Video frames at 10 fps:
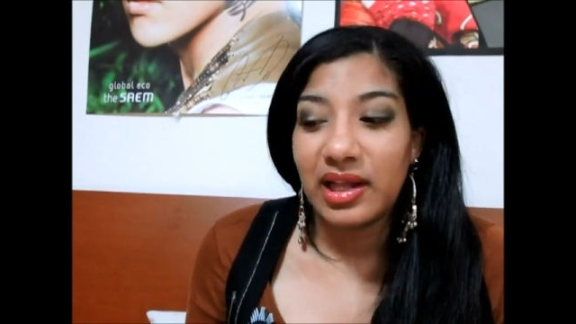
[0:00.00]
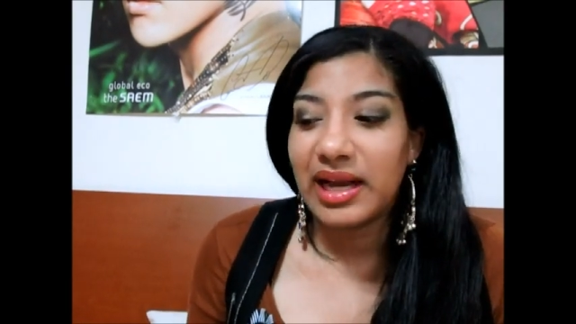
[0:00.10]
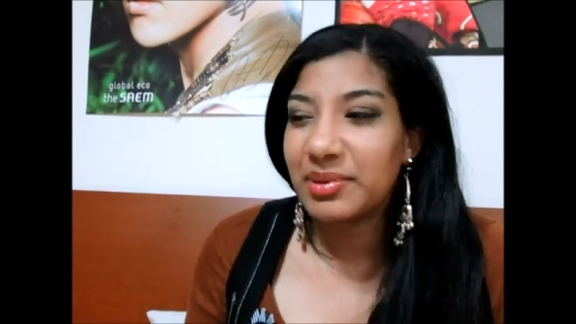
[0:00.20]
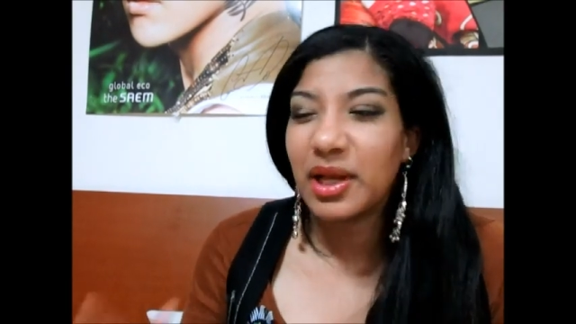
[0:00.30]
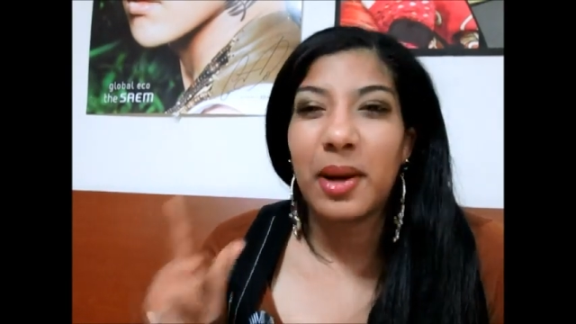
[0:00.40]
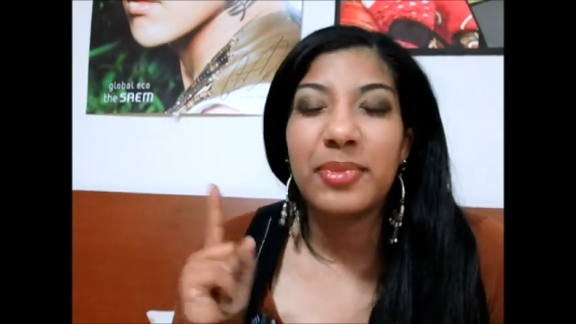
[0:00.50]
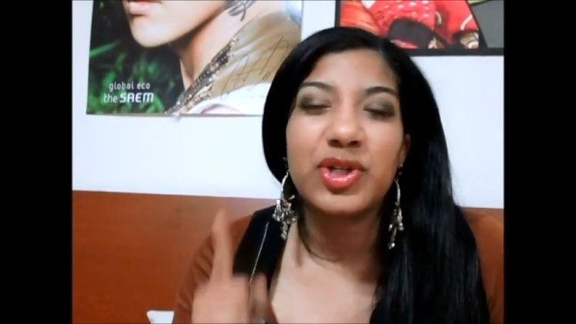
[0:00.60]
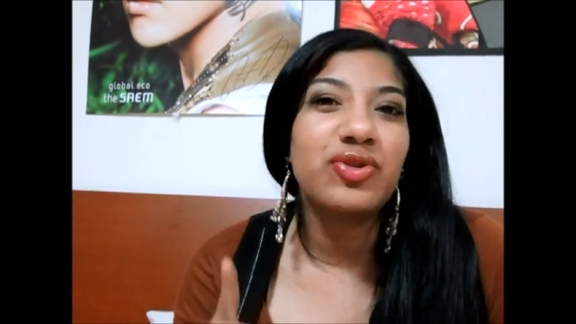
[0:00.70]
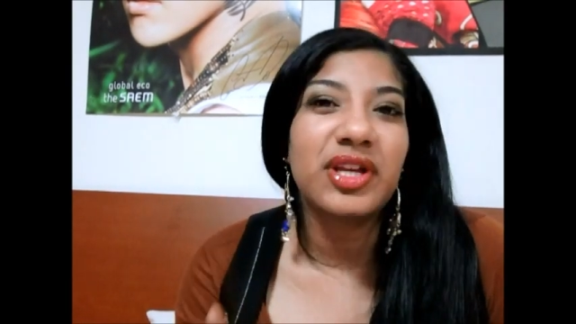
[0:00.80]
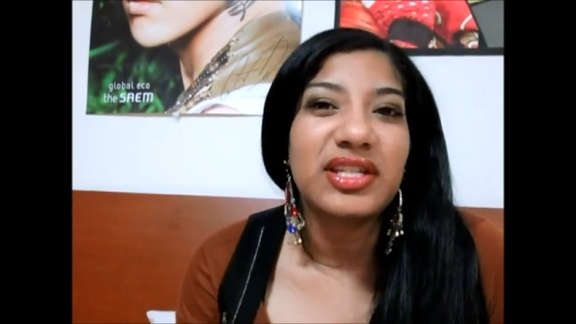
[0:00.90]
I'm like, I'm
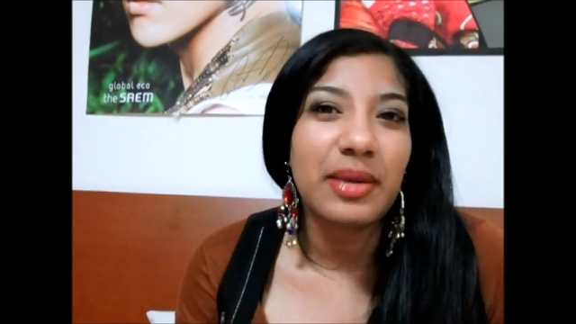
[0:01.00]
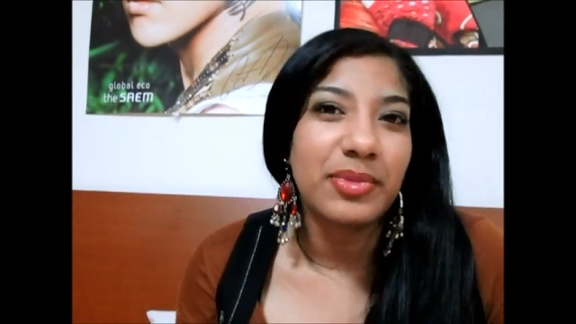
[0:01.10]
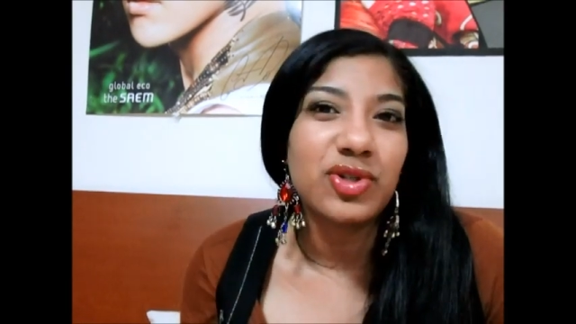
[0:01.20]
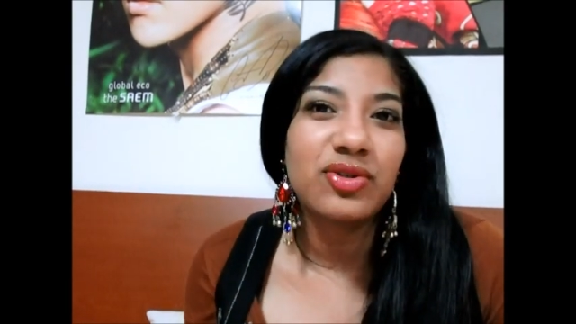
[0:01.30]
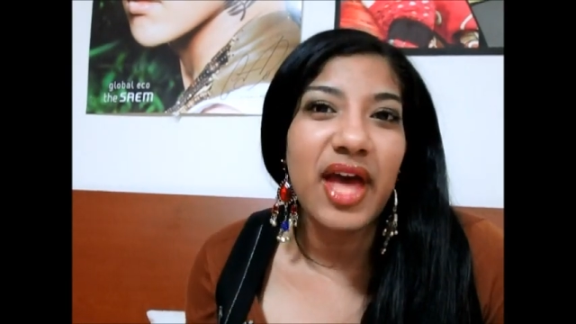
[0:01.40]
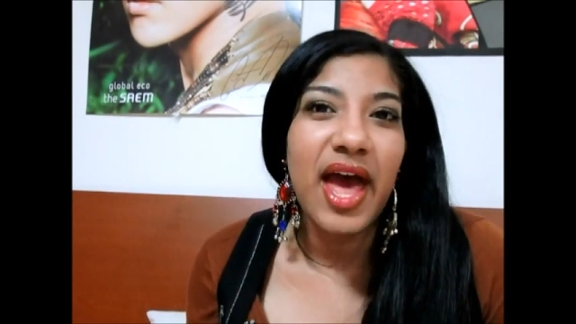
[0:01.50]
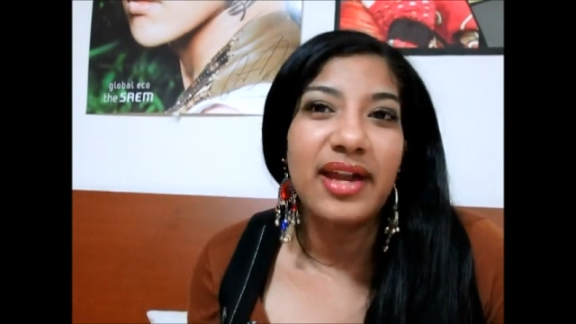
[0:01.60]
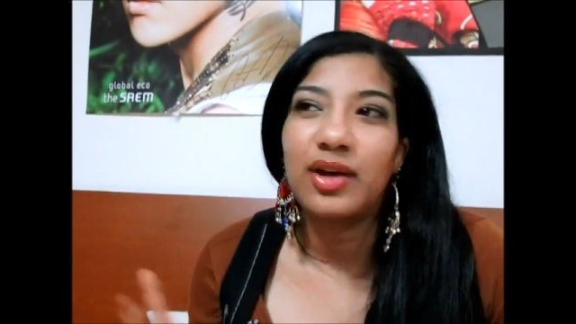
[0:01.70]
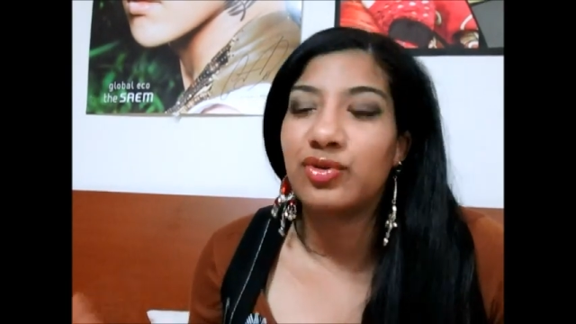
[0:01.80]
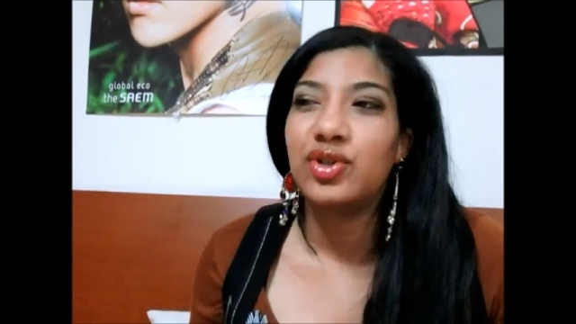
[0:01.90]
going to do this, I'm going to do
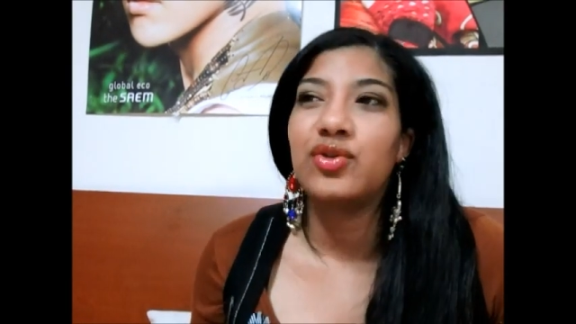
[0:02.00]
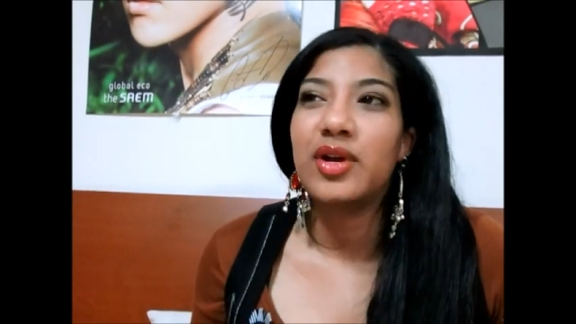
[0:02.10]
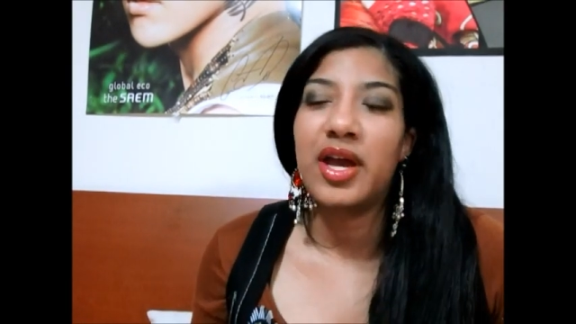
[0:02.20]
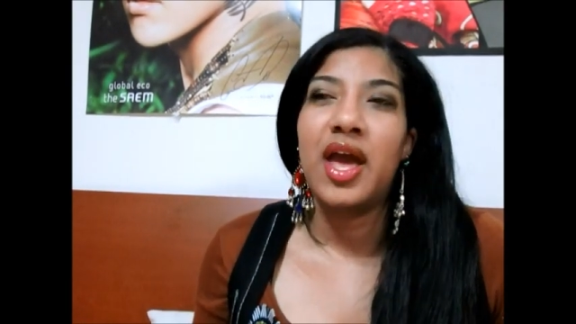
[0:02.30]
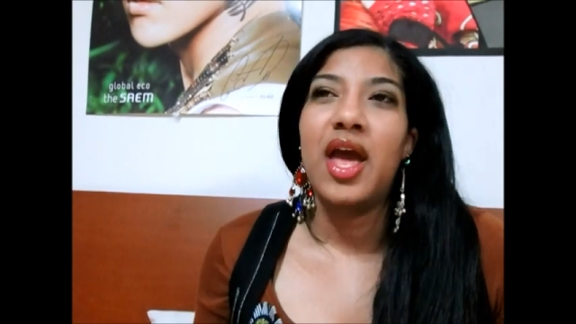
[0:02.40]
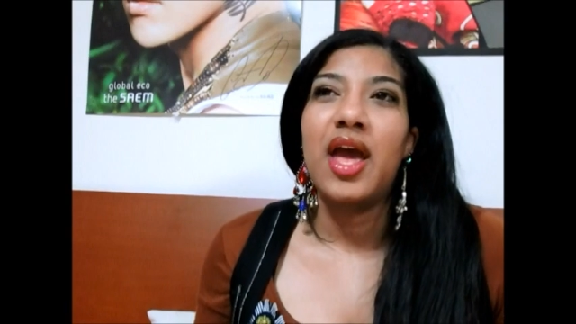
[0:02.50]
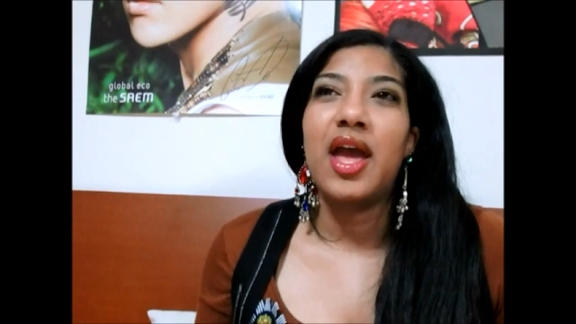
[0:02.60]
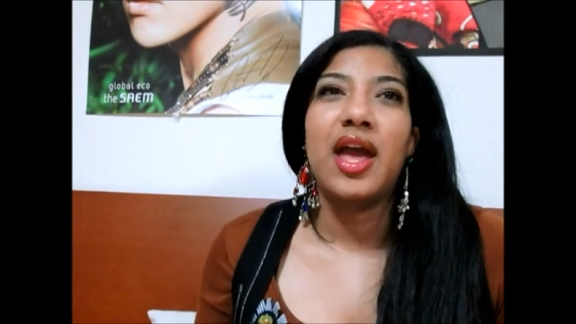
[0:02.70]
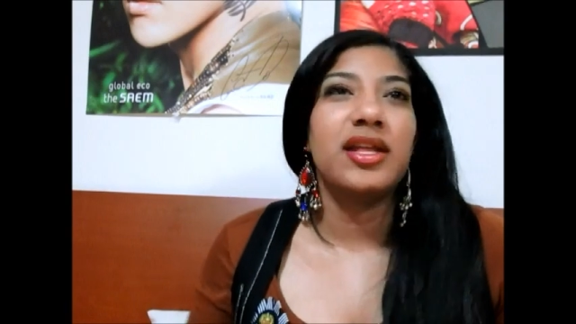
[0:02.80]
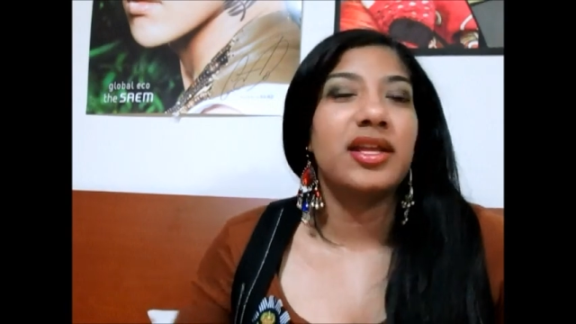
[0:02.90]
that, and I'll do it,
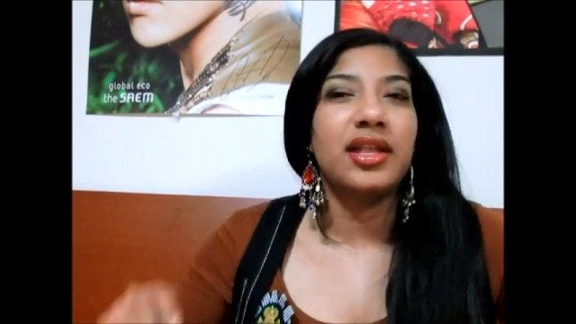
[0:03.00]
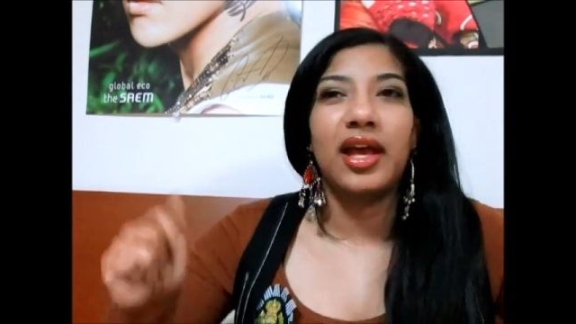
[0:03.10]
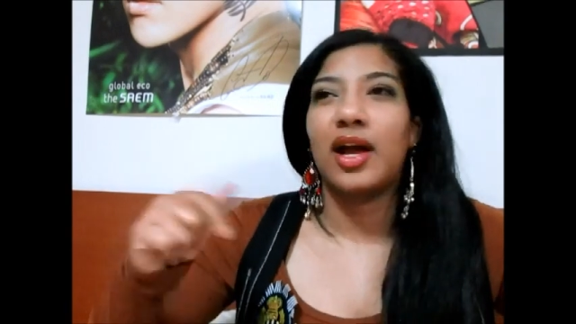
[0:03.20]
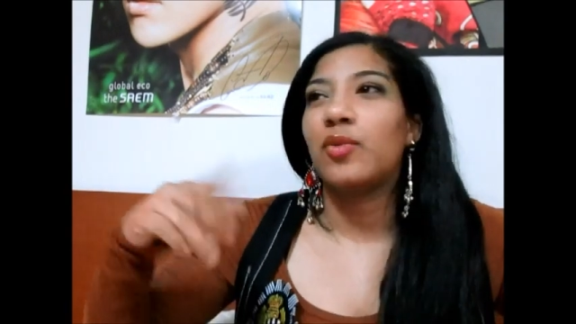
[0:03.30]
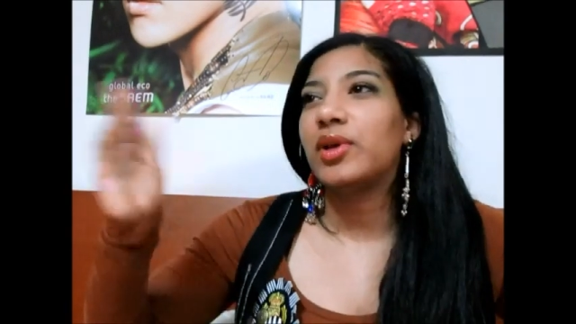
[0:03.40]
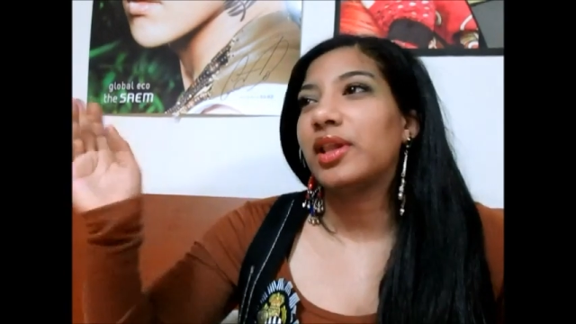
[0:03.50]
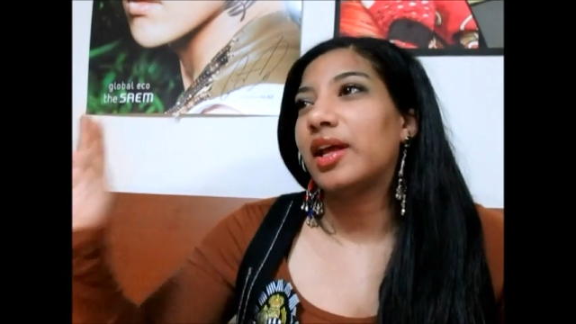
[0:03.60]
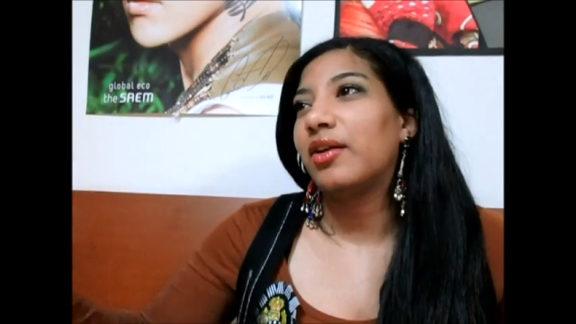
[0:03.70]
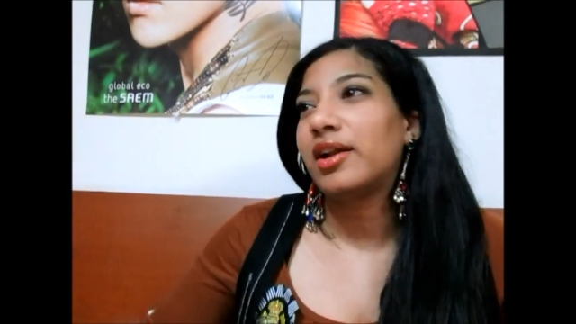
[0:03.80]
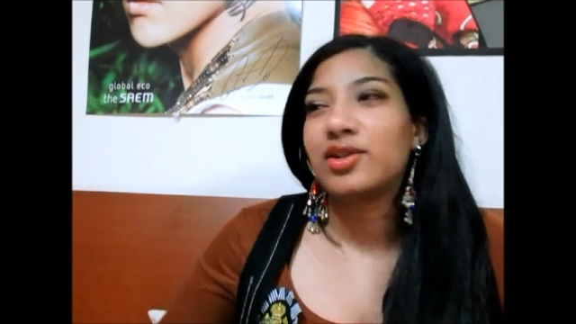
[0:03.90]
and then like a week
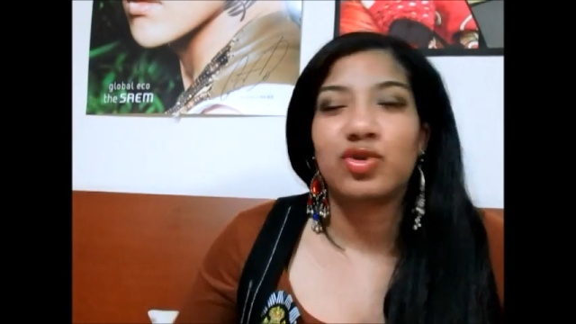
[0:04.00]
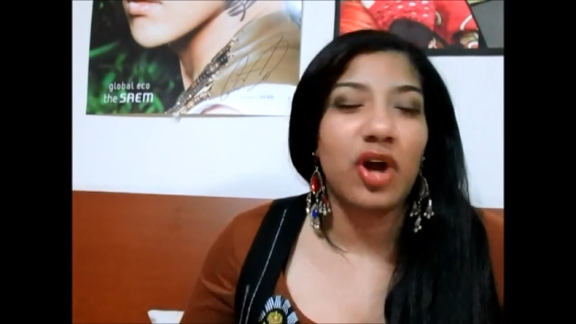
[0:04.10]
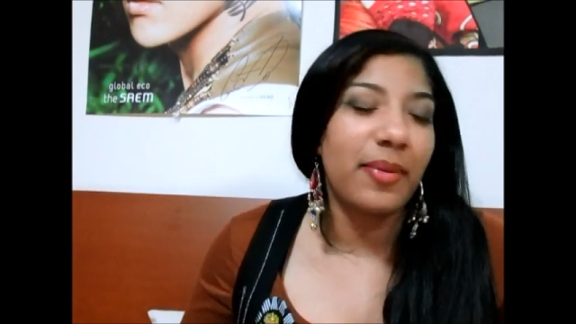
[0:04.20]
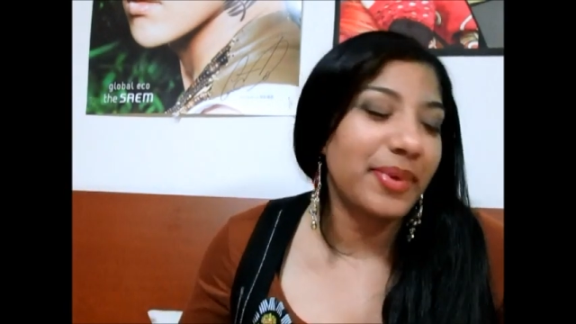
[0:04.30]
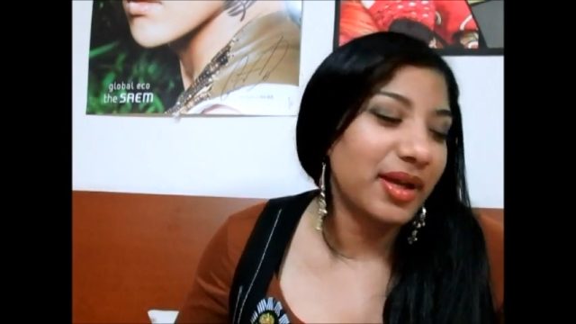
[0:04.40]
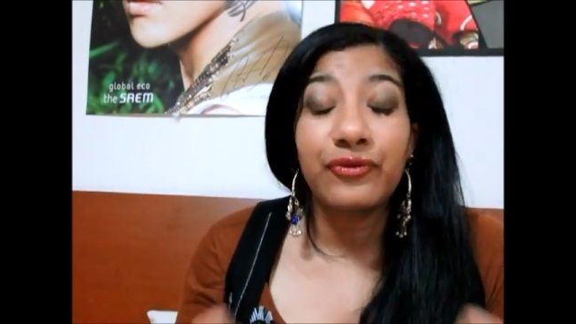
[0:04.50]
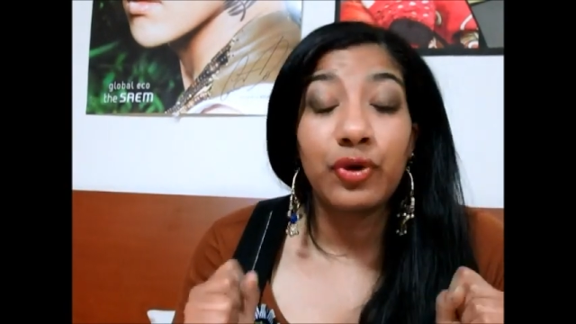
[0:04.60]
later I just drop it.